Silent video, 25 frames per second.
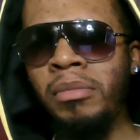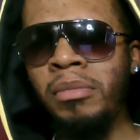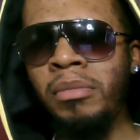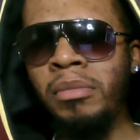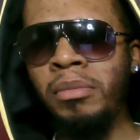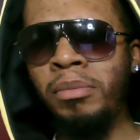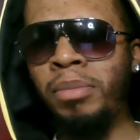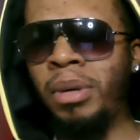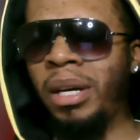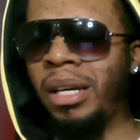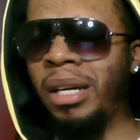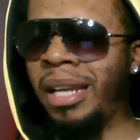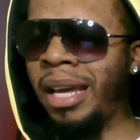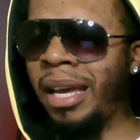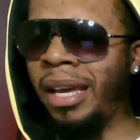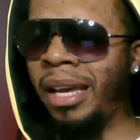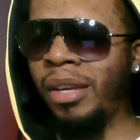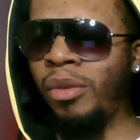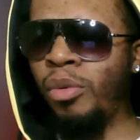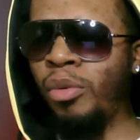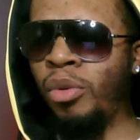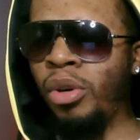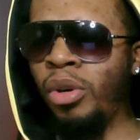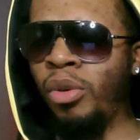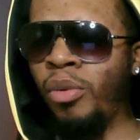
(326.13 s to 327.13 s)
But hey,
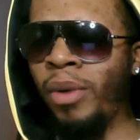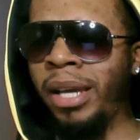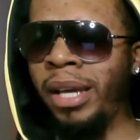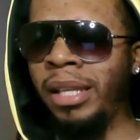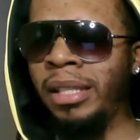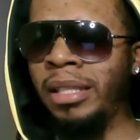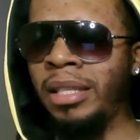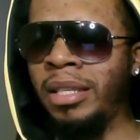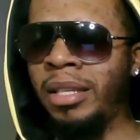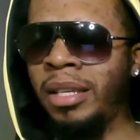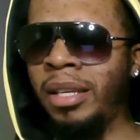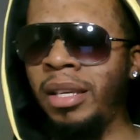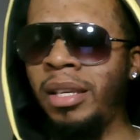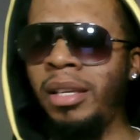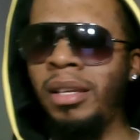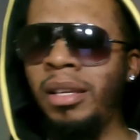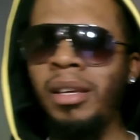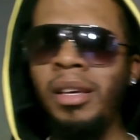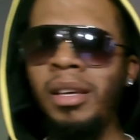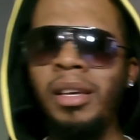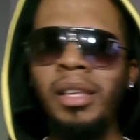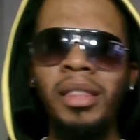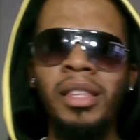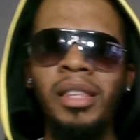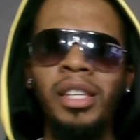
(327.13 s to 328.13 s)
we'll wait and see.
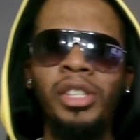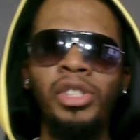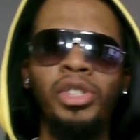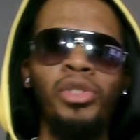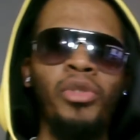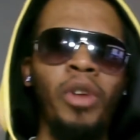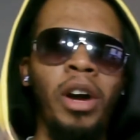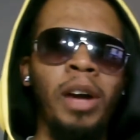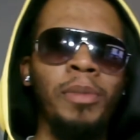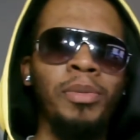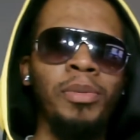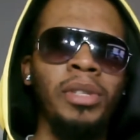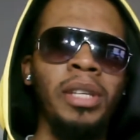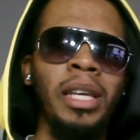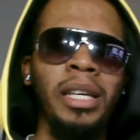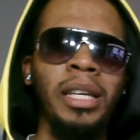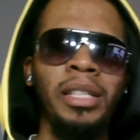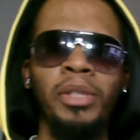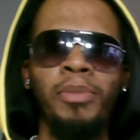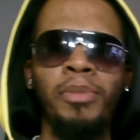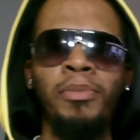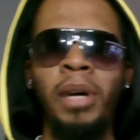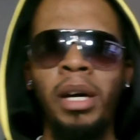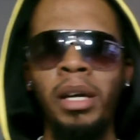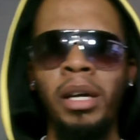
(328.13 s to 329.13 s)
This drops
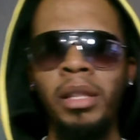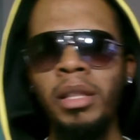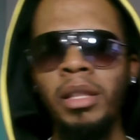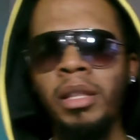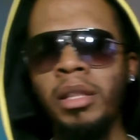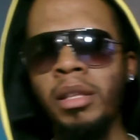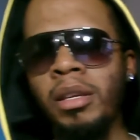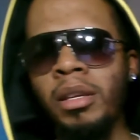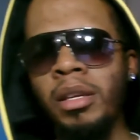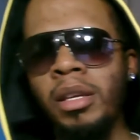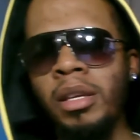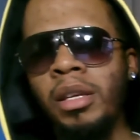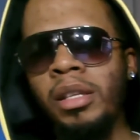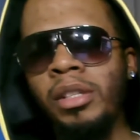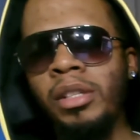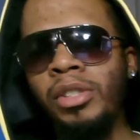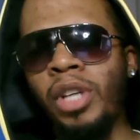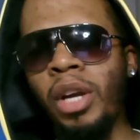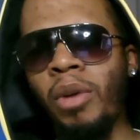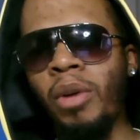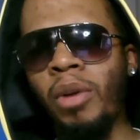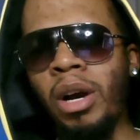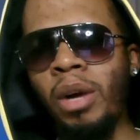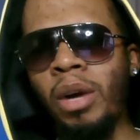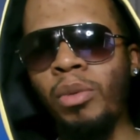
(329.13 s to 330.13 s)
next month.
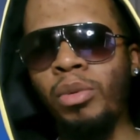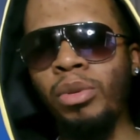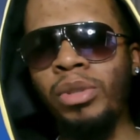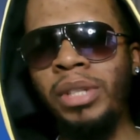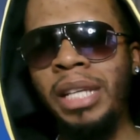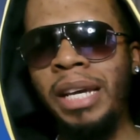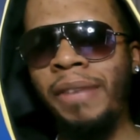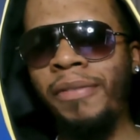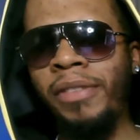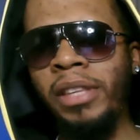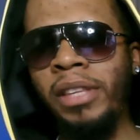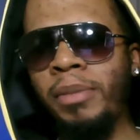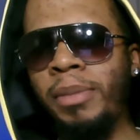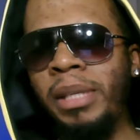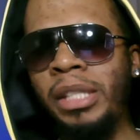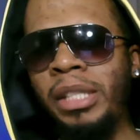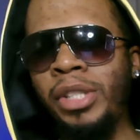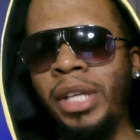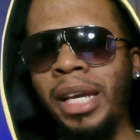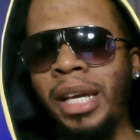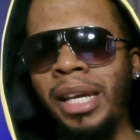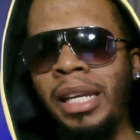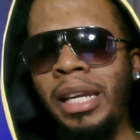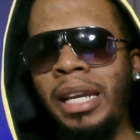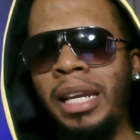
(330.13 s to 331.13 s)
J-Rocc will definitely be
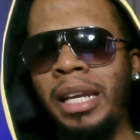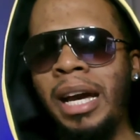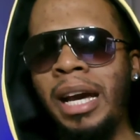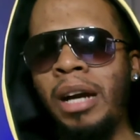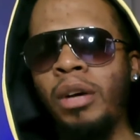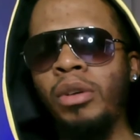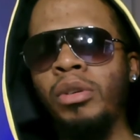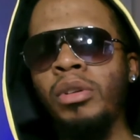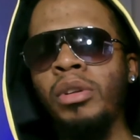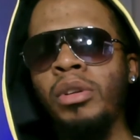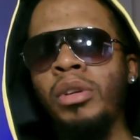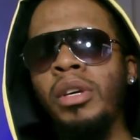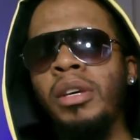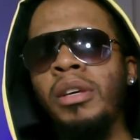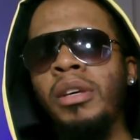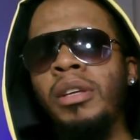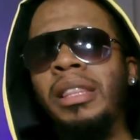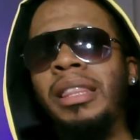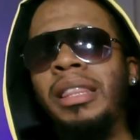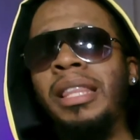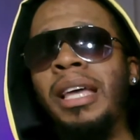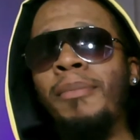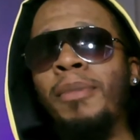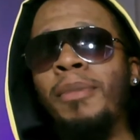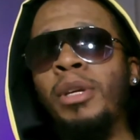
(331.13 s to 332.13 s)
checking it out.
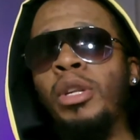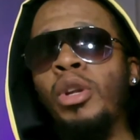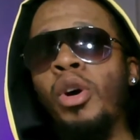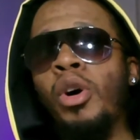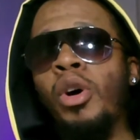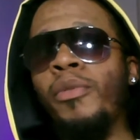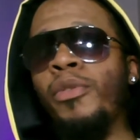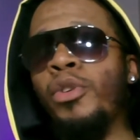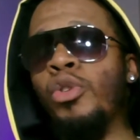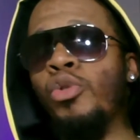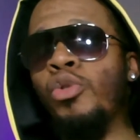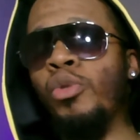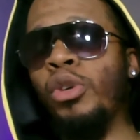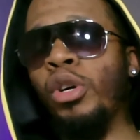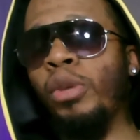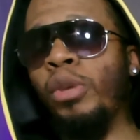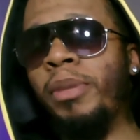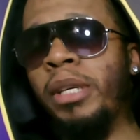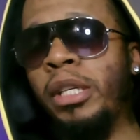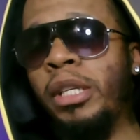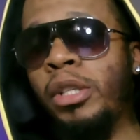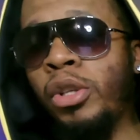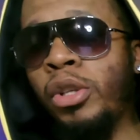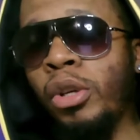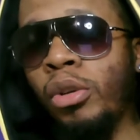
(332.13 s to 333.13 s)
Let me know if you will
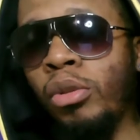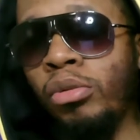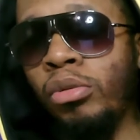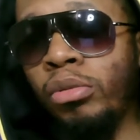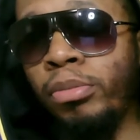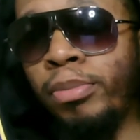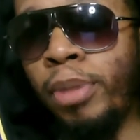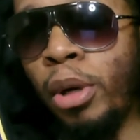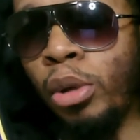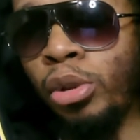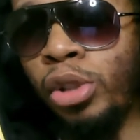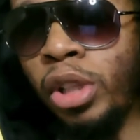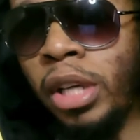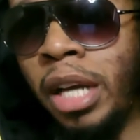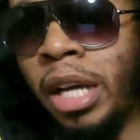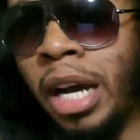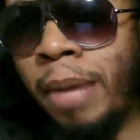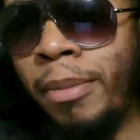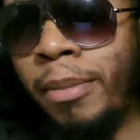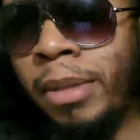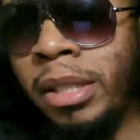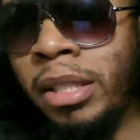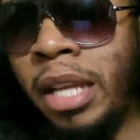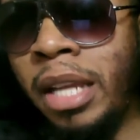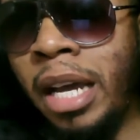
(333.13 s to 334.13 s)
be too. Post your
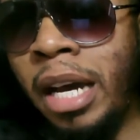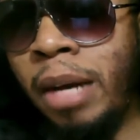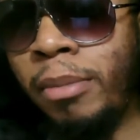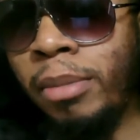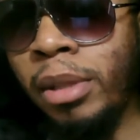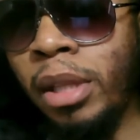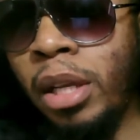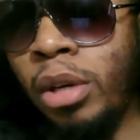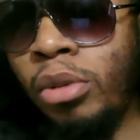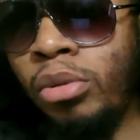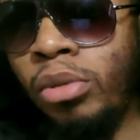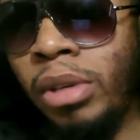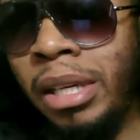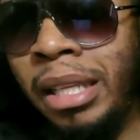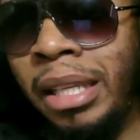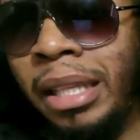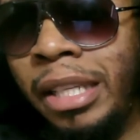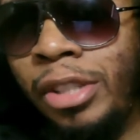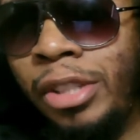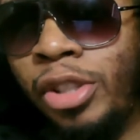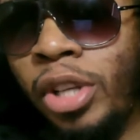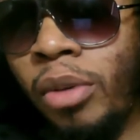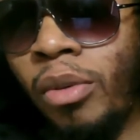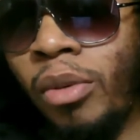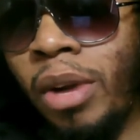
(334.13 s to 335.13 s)
comments down below and
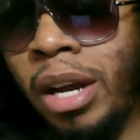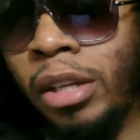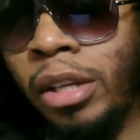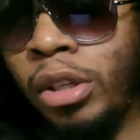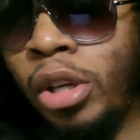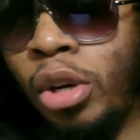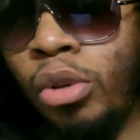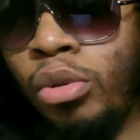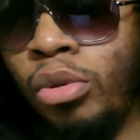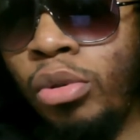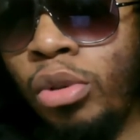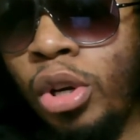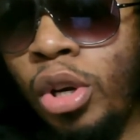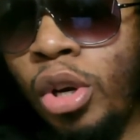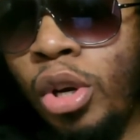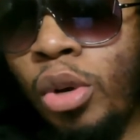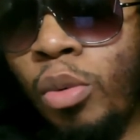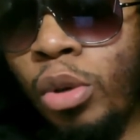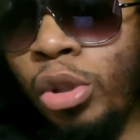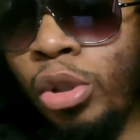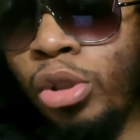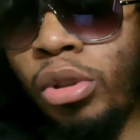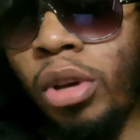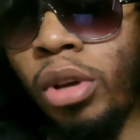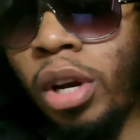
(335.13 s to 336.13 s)
let J-Rocc know
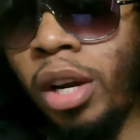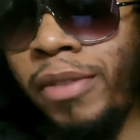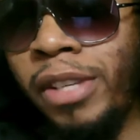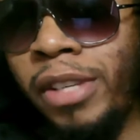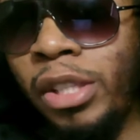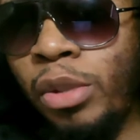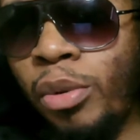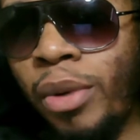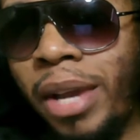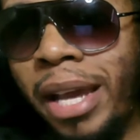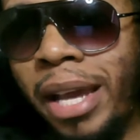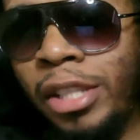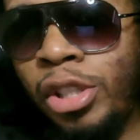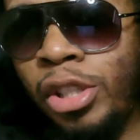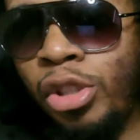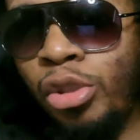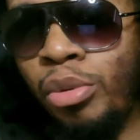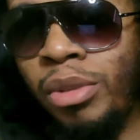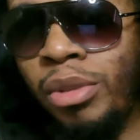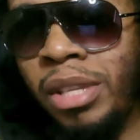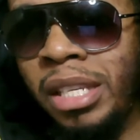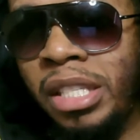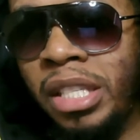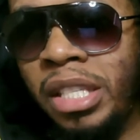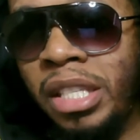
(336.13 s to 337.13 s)
what you thought of his reaction to
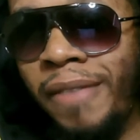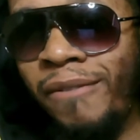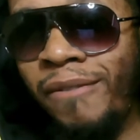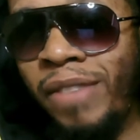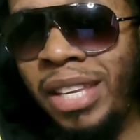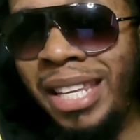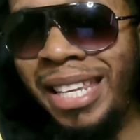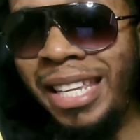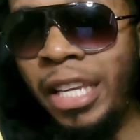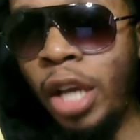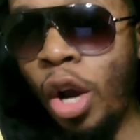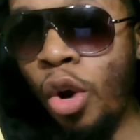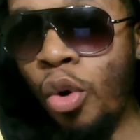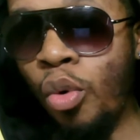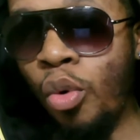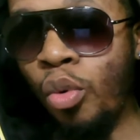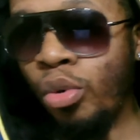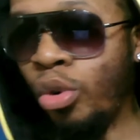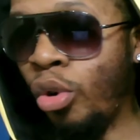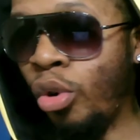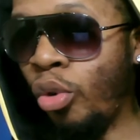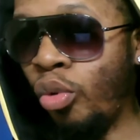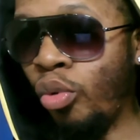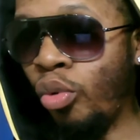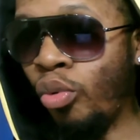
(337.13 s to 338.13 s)
this video.
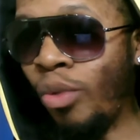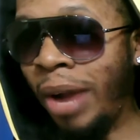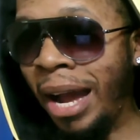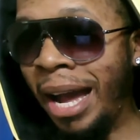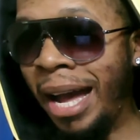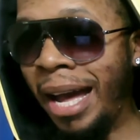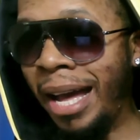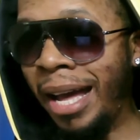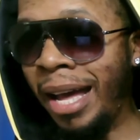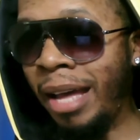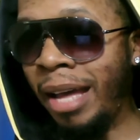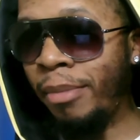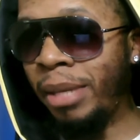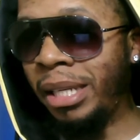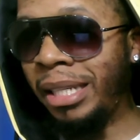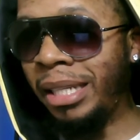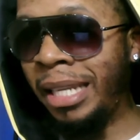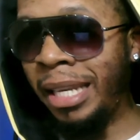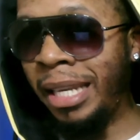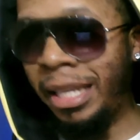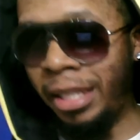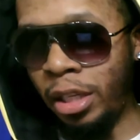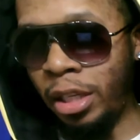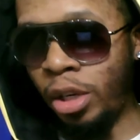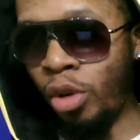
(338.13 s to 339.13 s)
No rhyme
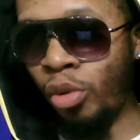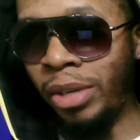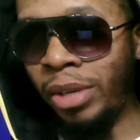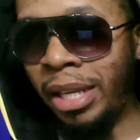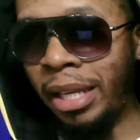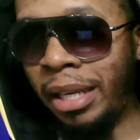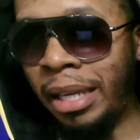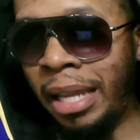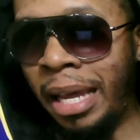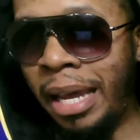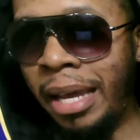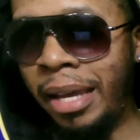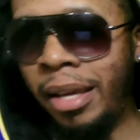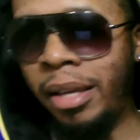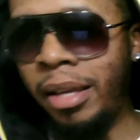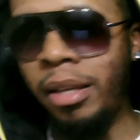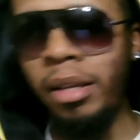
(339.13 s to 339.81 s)
intended on that line.